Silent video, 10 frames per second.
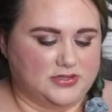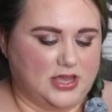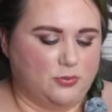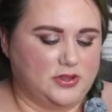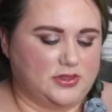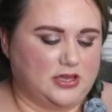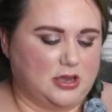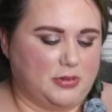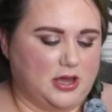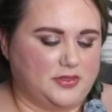say one thing
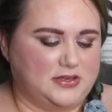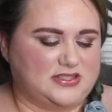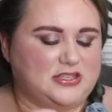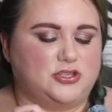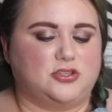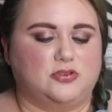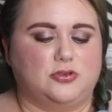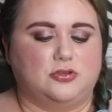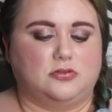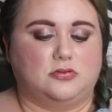about these,
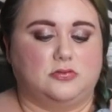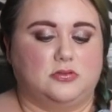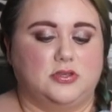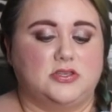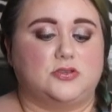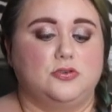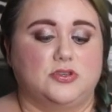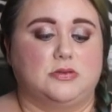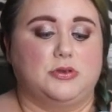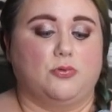these these
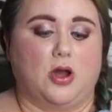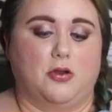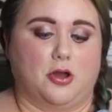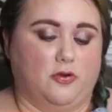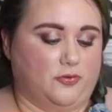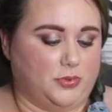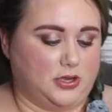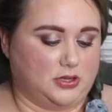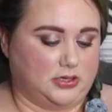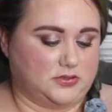used to be well known for
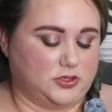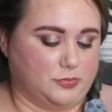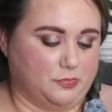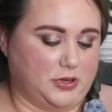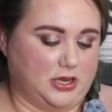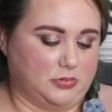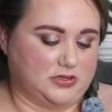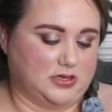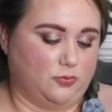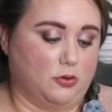being like super
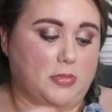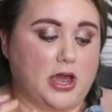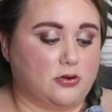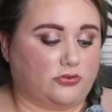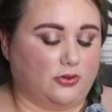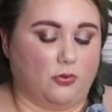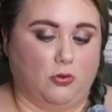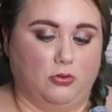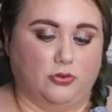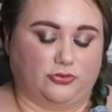pigmented. Well, mine are so
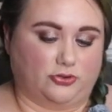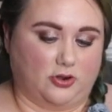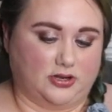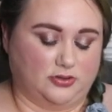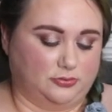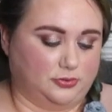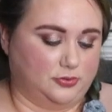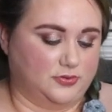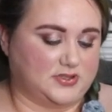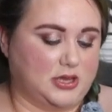old they're starting to
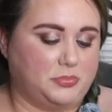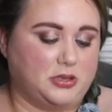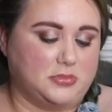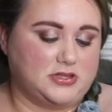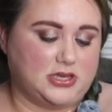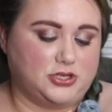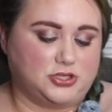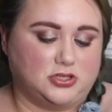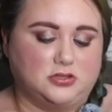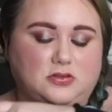lose that
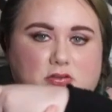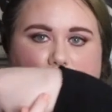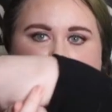pigmentation.